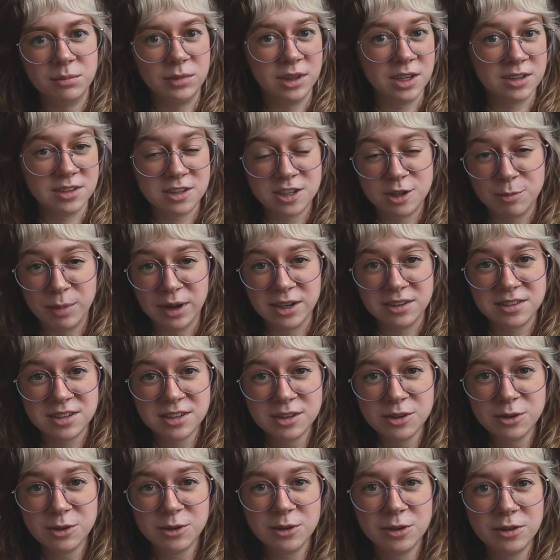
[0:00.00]
listen to my
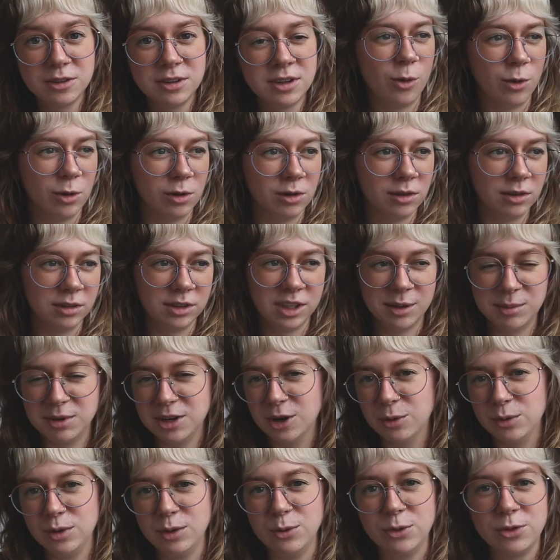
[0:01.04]
single, or let me
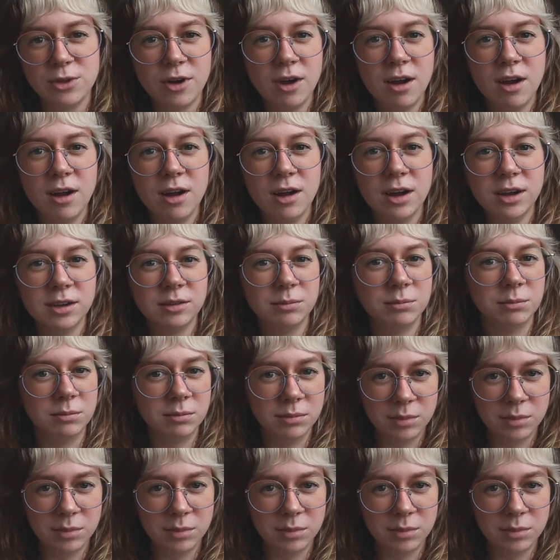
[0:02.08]
know what you thought,